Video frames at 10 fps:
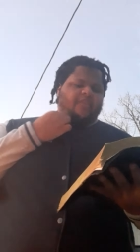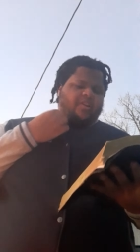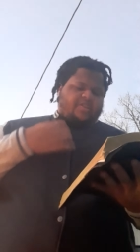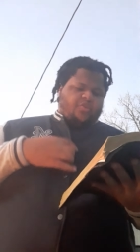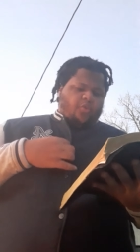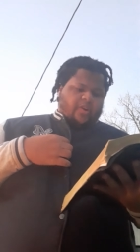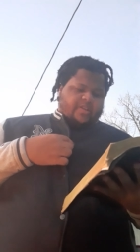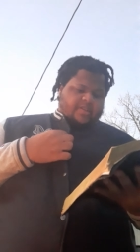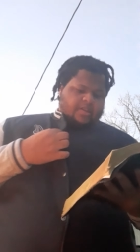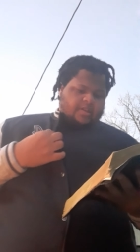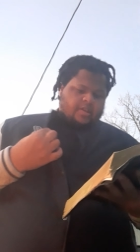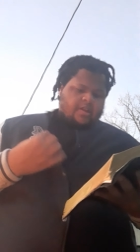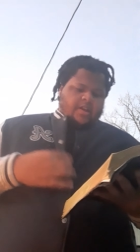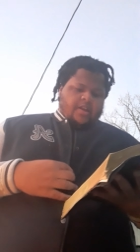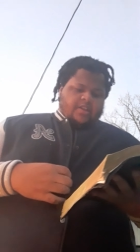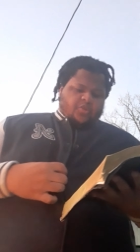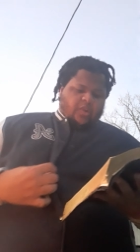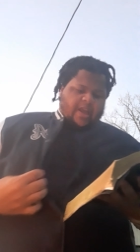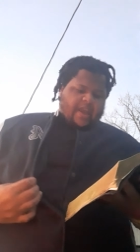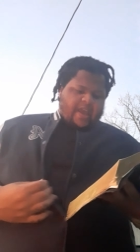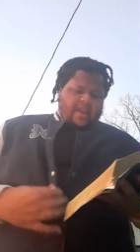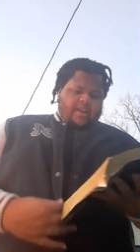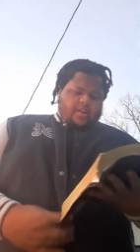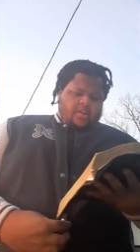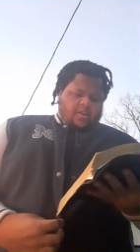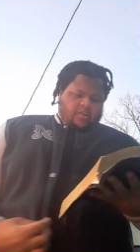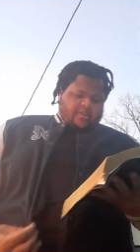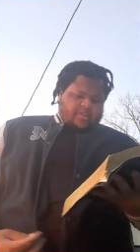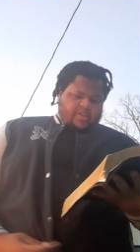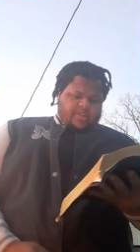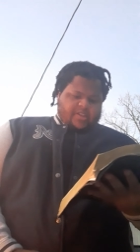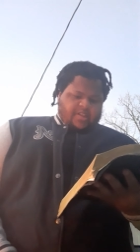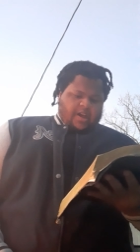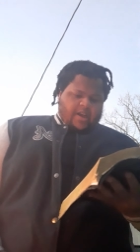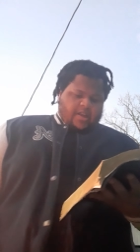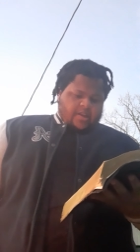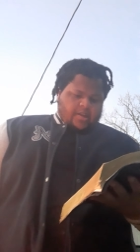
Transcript: Ahasuerus, to lay hand on such as sought